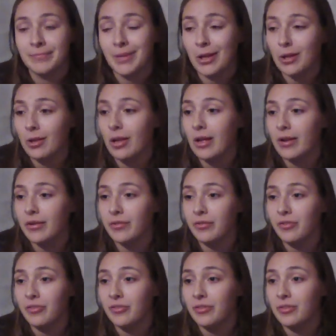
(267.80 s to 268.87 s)
a lot
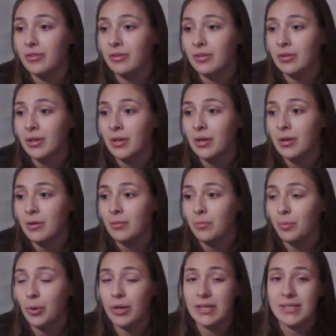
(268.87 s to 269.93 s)
of
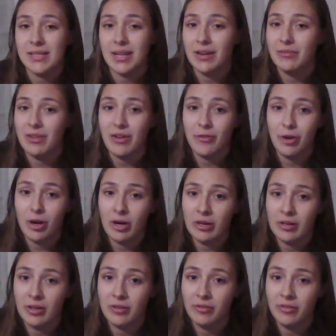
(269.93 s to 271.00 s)
brands that I've never heard
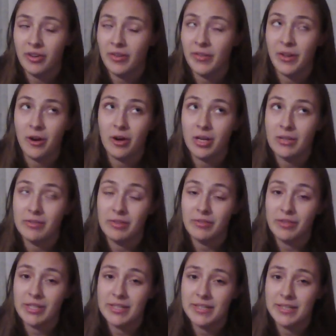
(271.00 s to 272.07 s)
of, and they aren't even
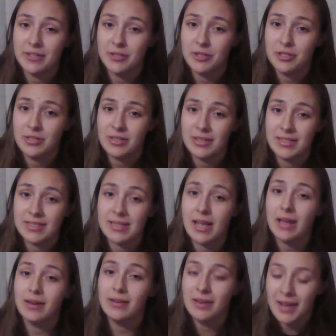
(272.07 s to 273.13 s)
vintage. It's
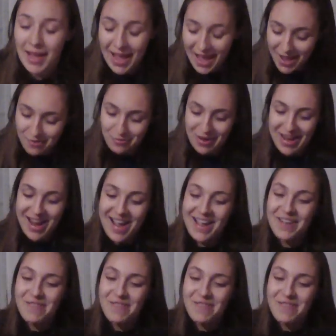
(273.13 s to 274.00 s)
sad. Anyway,